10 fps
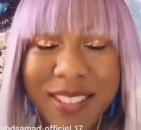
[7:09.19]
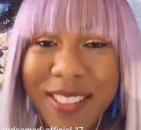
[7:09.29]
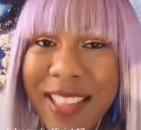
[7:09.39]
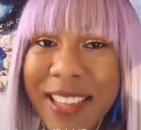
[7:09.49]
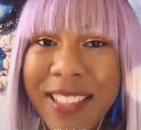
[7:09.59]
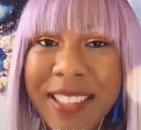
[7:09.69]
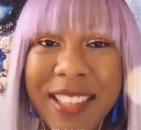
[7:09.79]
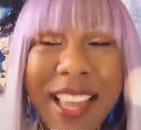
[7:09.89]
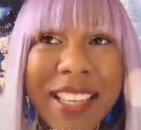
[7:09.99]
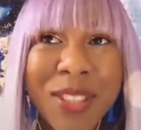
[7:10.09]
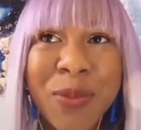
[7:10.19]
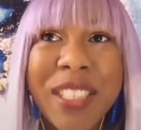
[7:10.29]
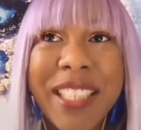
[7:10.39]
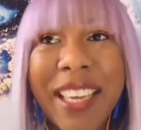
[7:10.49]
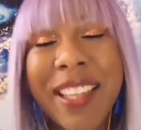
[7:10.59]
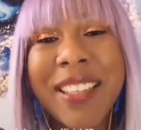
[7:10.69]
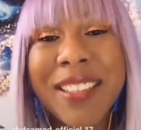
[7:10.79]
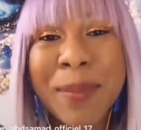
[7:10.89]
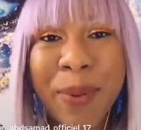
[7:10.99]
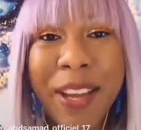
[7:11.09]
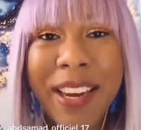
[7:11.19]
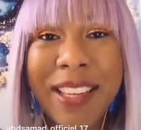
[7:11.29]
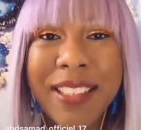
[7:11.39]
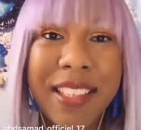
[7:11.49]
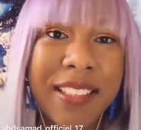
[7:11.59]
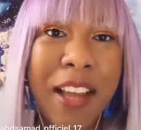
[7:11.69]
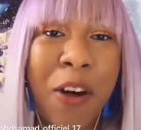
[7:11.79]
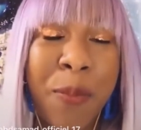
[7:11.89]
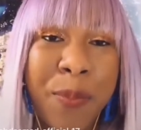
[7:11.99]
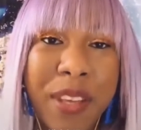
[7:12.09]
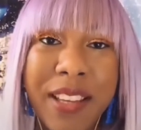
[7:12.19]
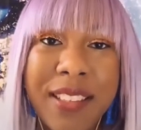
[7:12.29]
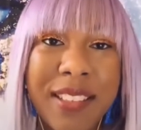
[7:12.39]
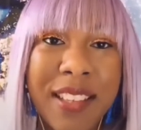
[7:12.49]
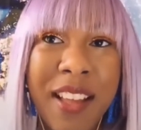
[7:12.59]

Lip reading: that does, and it's ridiculous, but it does help because